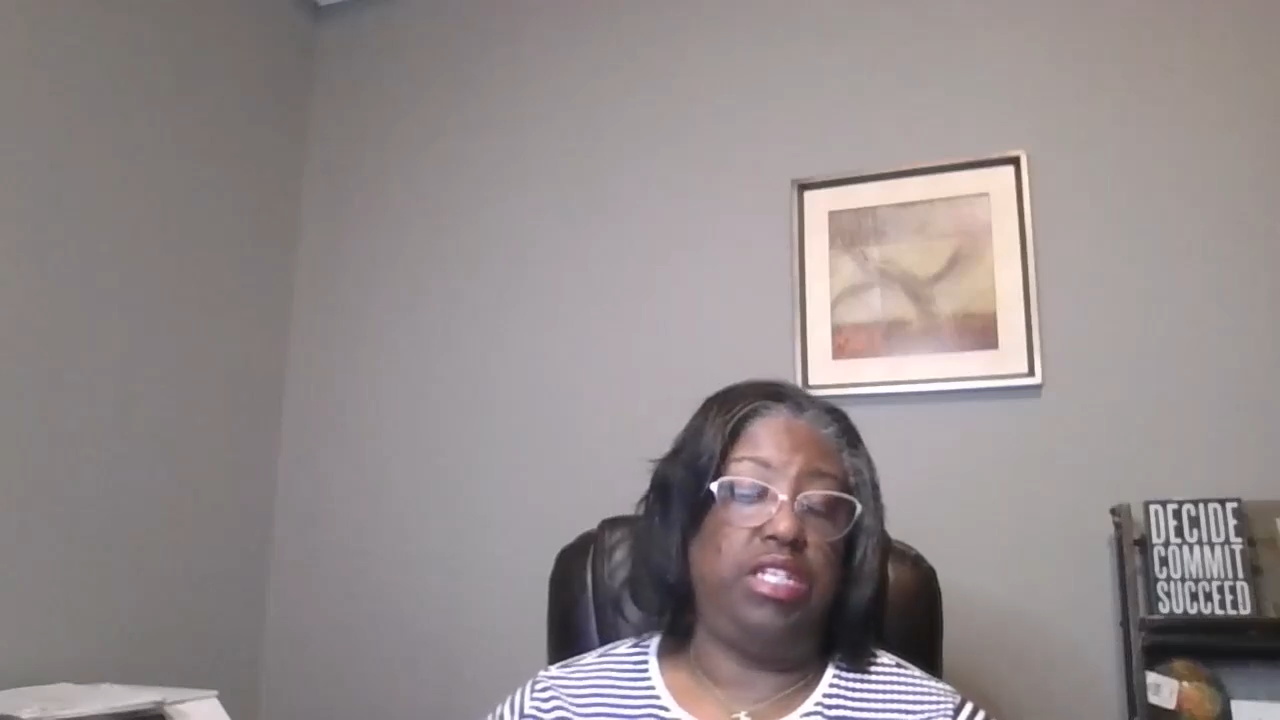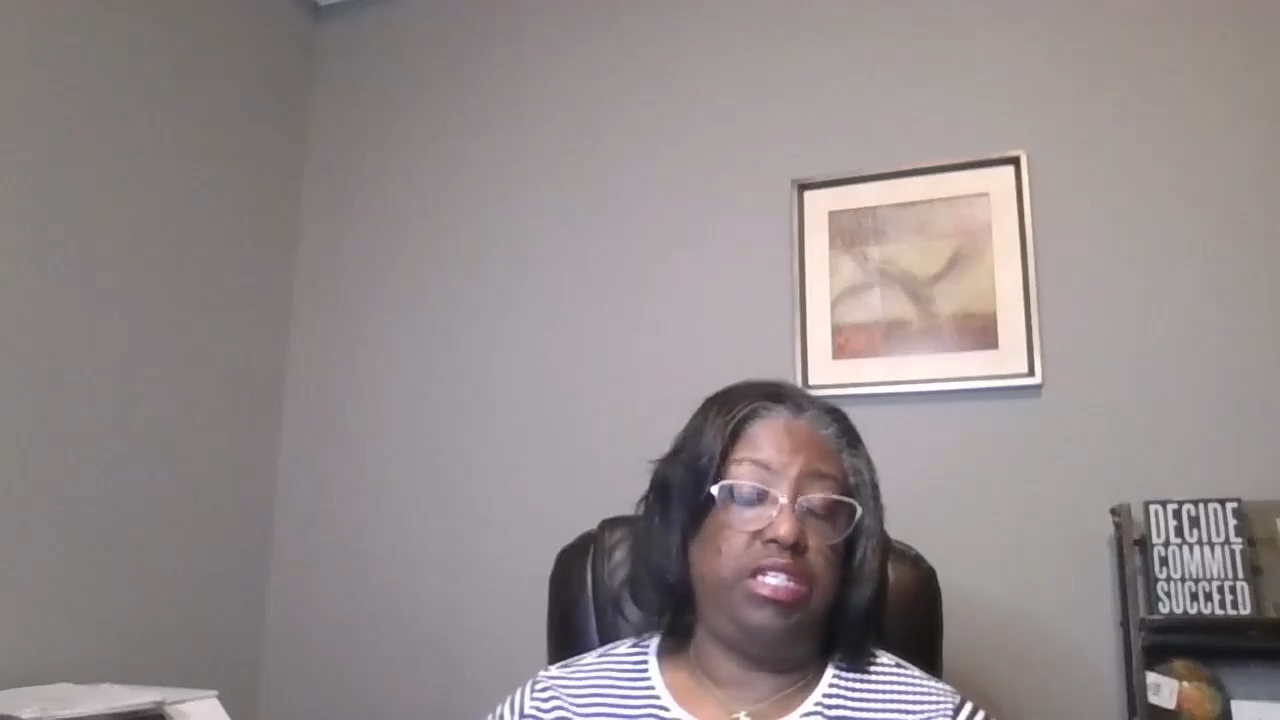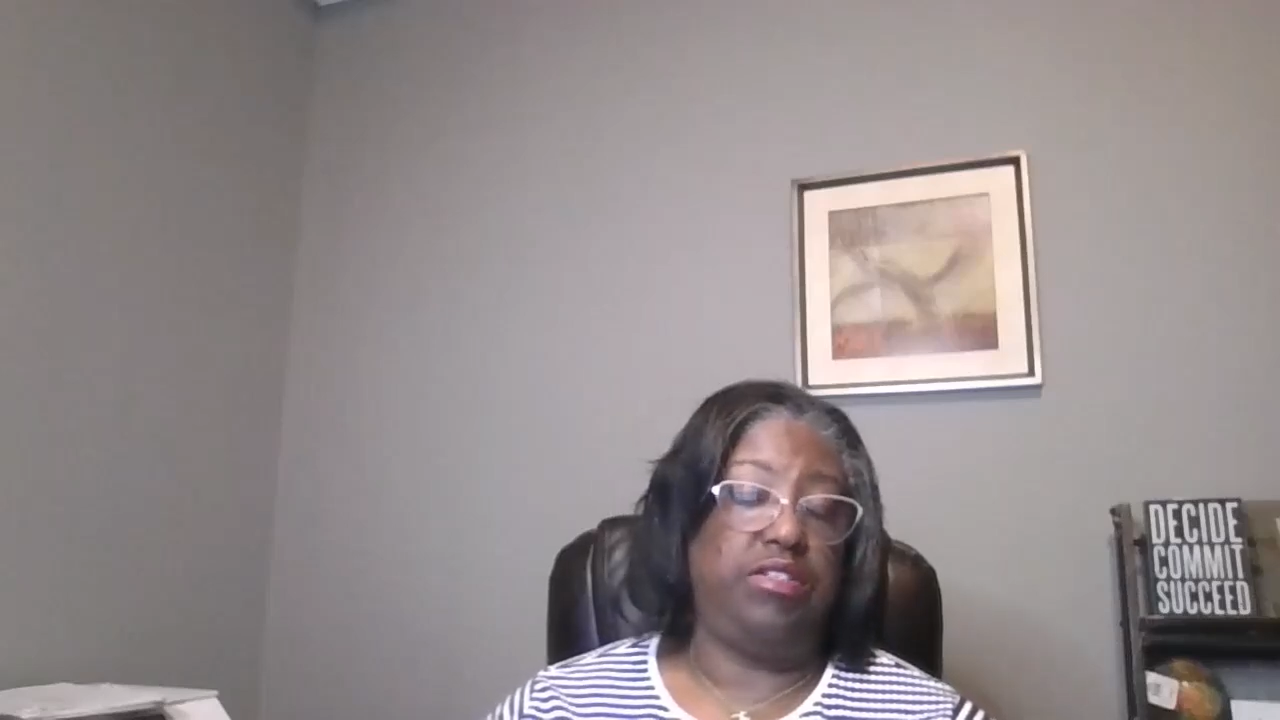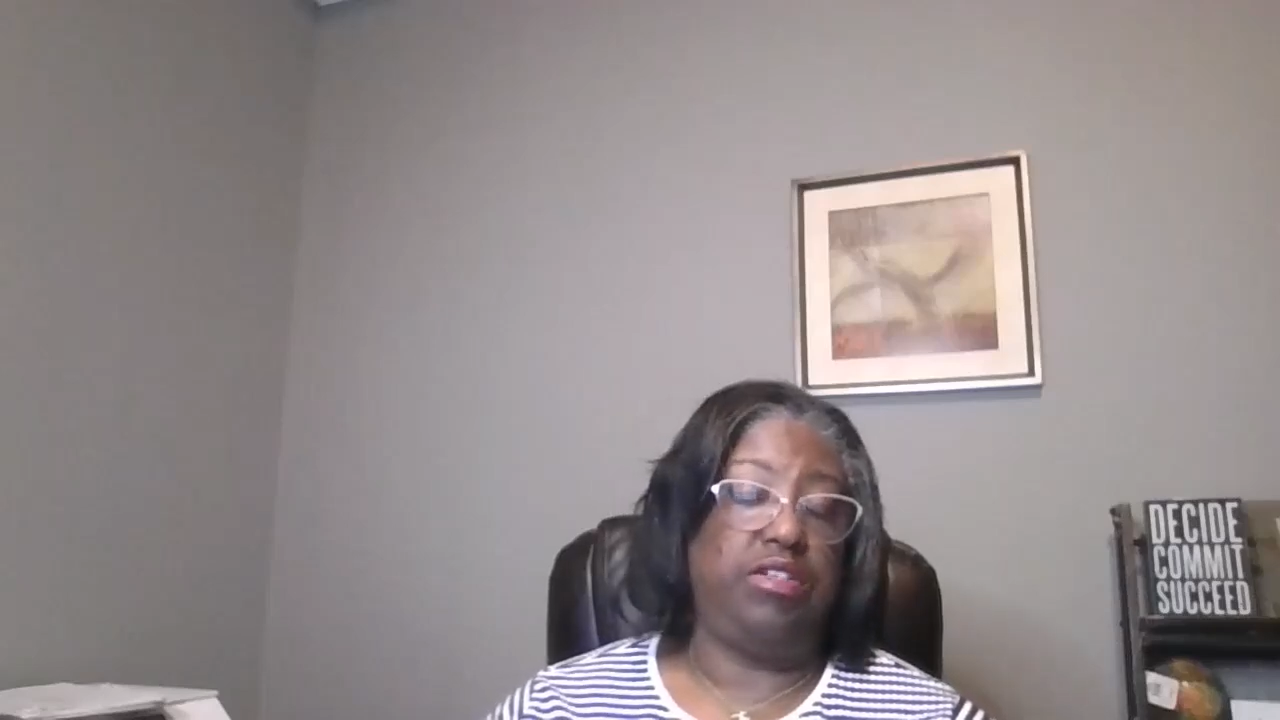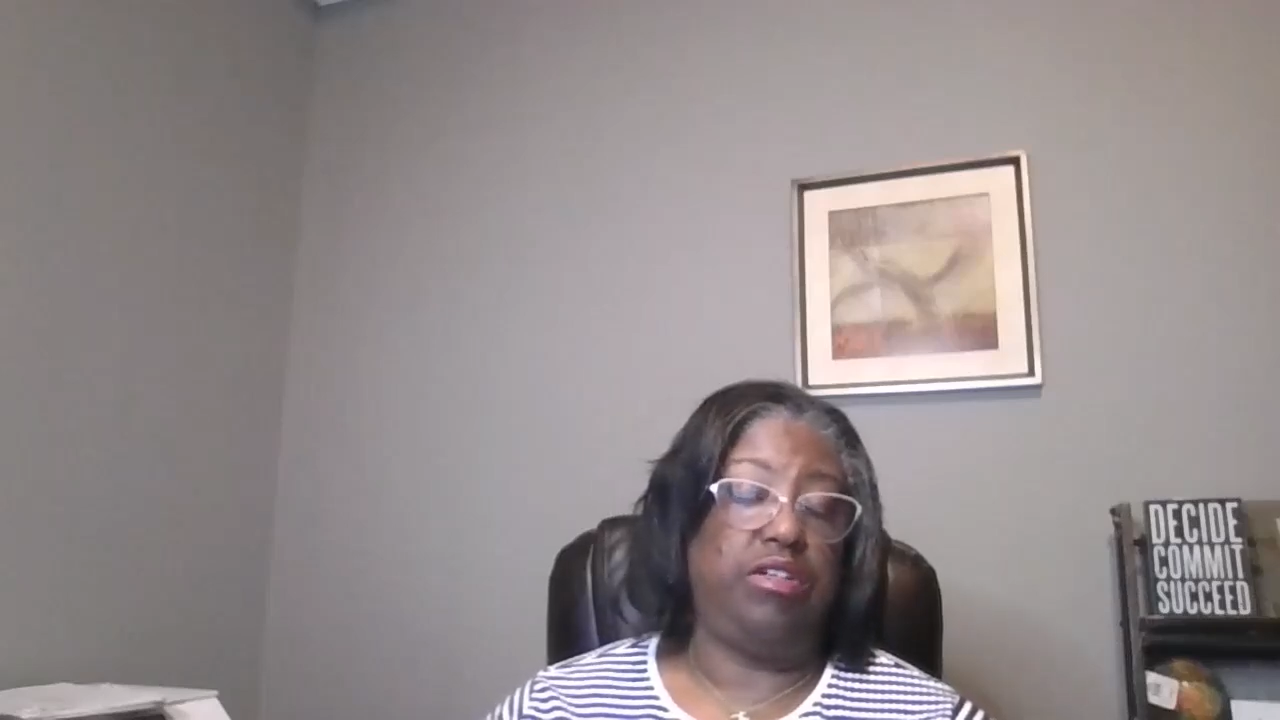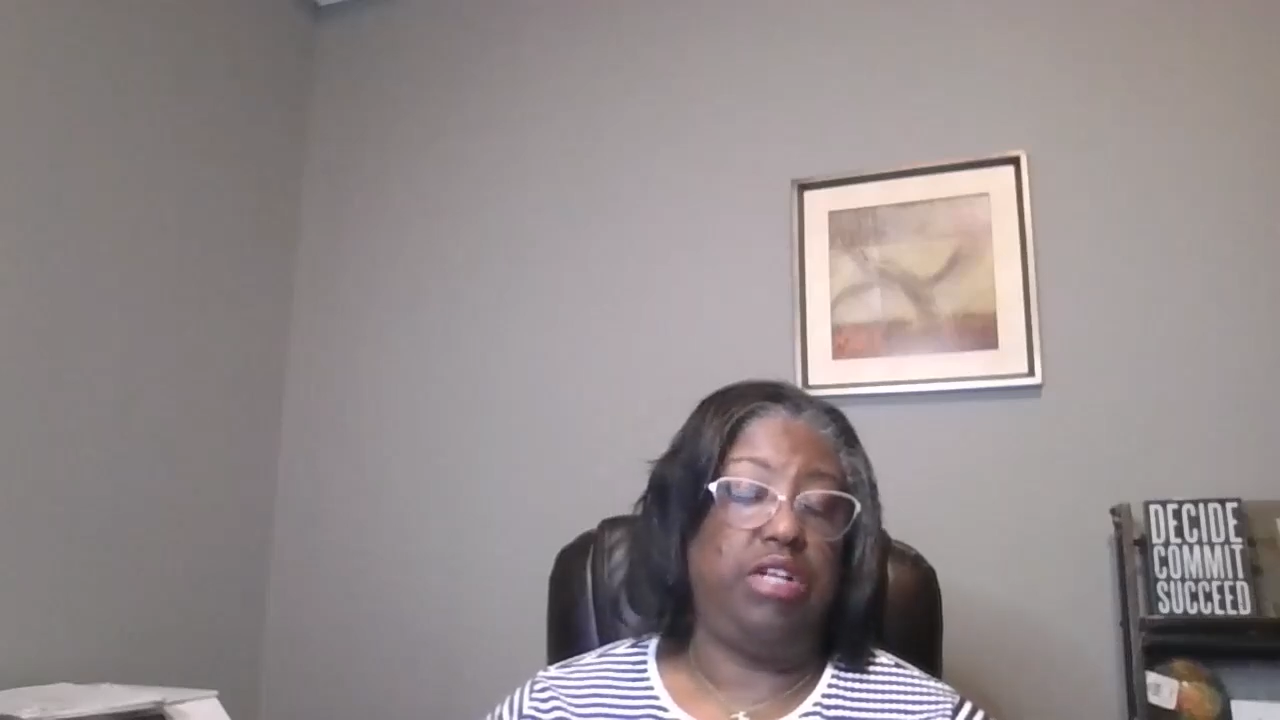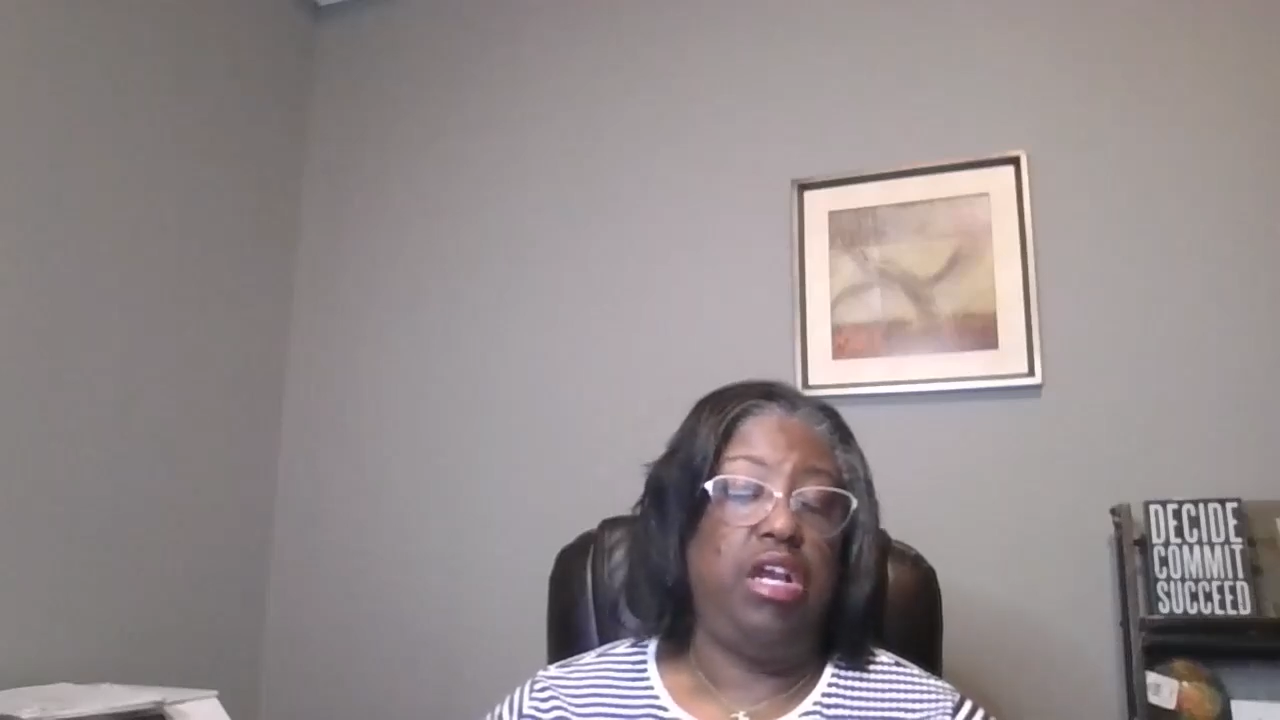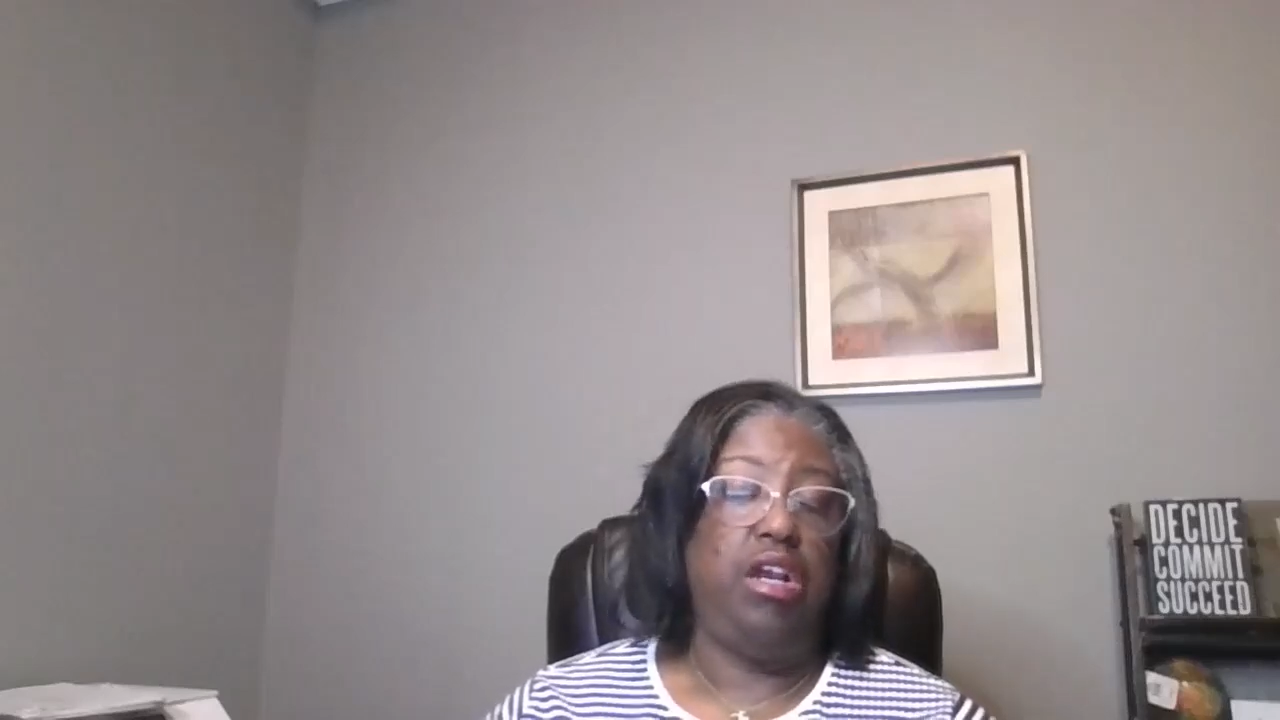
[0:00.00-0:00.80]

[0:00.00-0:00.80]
These are